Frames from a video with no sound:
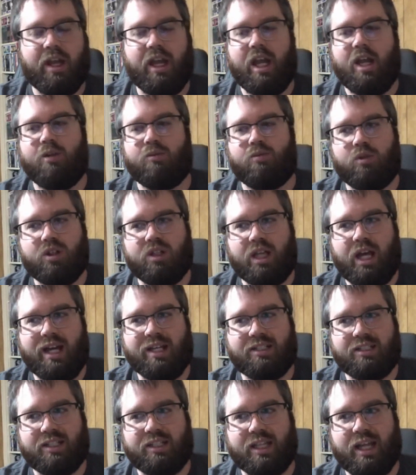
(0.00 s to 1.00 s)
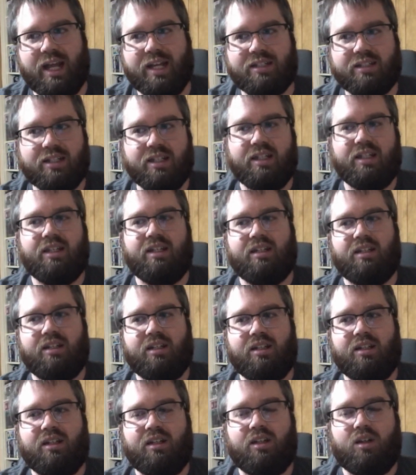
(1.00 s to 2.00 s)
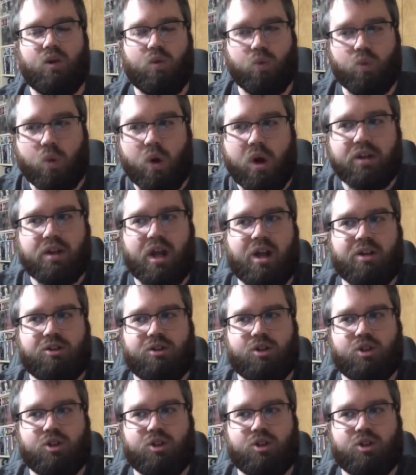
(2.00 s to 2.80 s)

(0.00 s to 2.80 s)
And realizing that one Doctor